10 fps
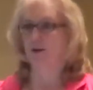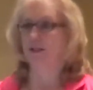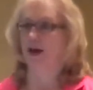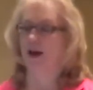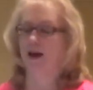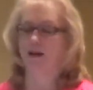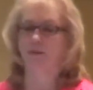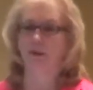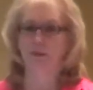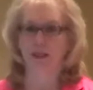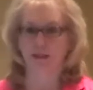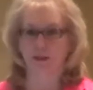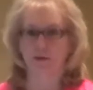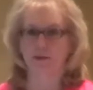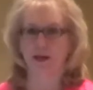attack, we picked
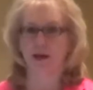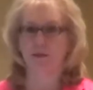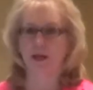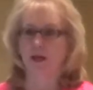those up.